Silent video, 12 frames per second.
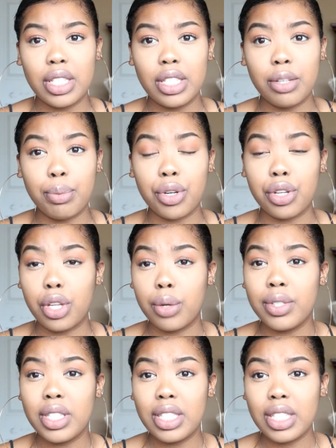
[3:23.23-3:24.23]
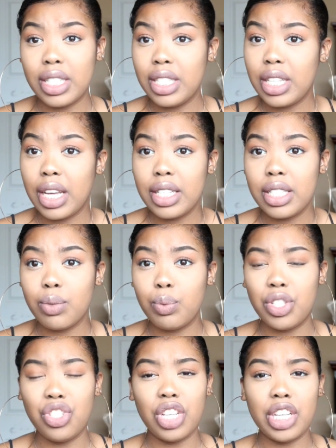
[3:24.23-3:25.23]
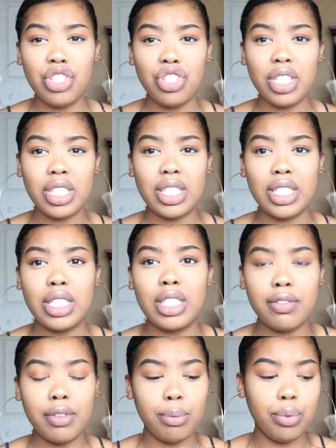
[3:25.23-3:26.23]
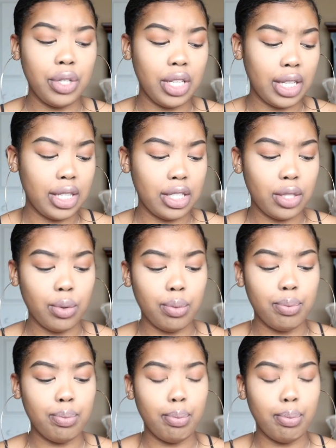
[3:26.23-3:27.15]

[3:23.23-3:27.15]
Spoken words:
tuberculosis skin test, which it just consists of them putting like this little